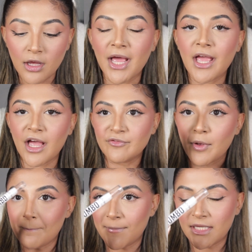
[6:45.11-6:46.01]
But I
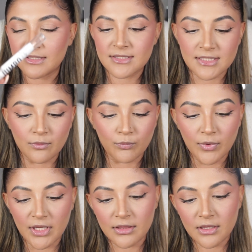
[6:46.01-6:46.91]
have mixed it
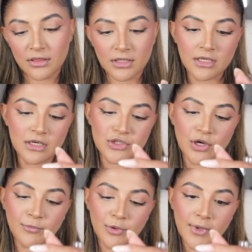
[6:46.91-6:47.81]
with the
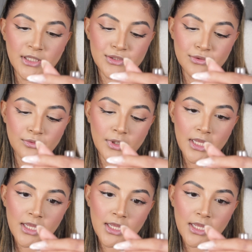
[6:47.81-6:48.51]
jumbo pencil